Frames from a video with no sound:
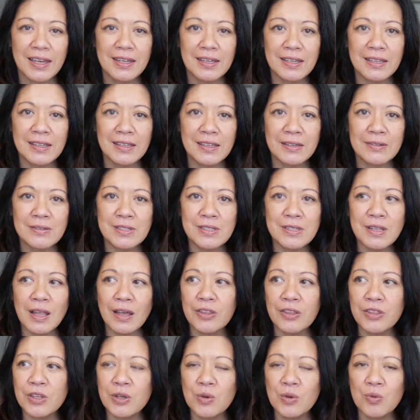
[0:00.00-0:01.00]
There's
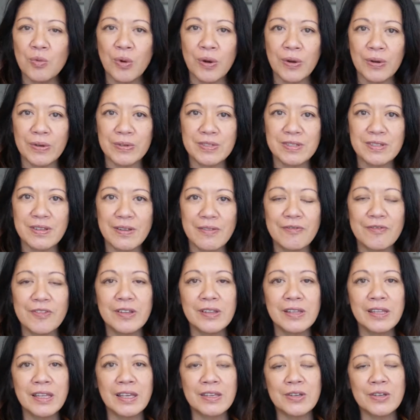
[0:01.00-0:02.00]
nothing worse than
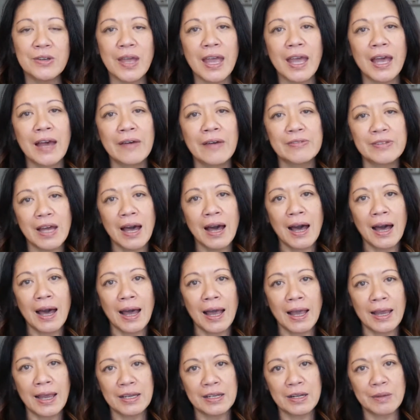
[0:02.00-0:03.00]
feeling you have to
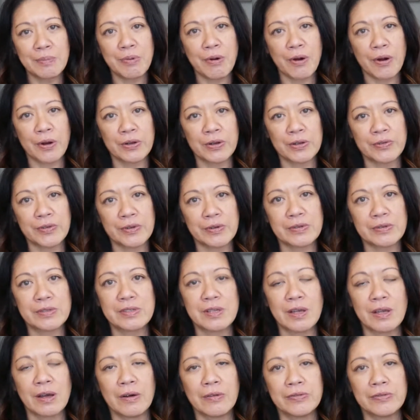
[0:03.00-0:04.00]
hide a part of
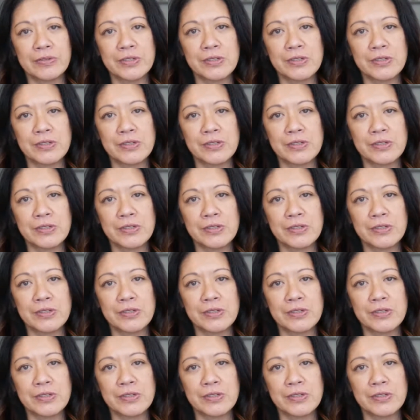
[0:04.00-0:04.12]
yourself,